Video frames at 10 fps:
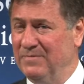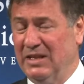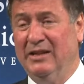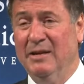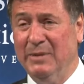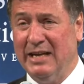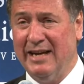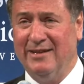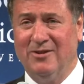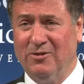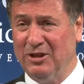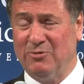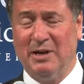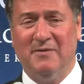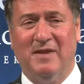eliminated. Only
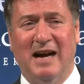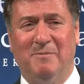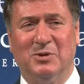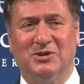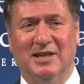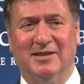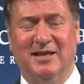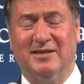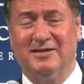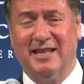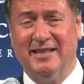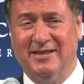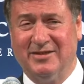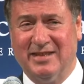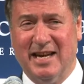25% that stayed
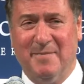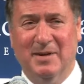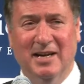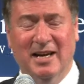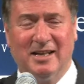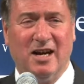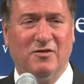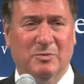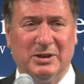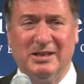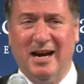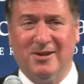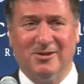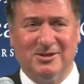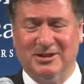the same. Governor
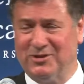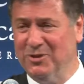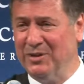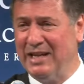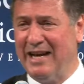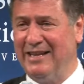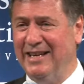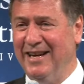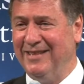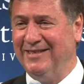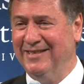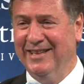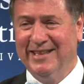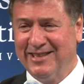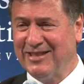McDonald is doing that again,
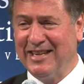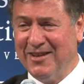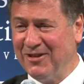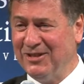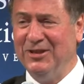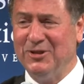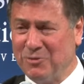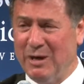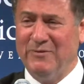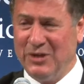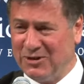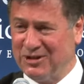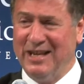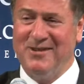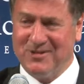because I guarantee you 12
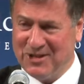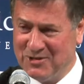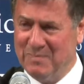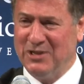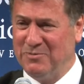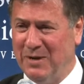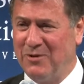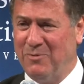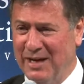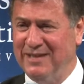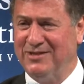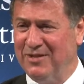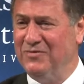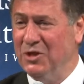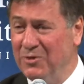years later, there's much better ways
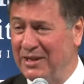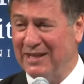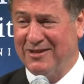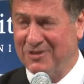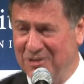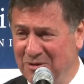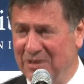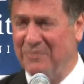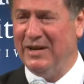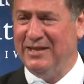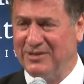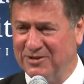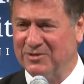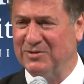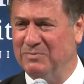of doing it. There's new
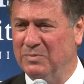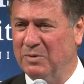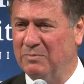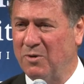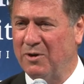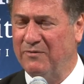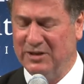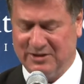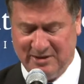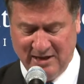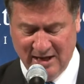innovations, more efficient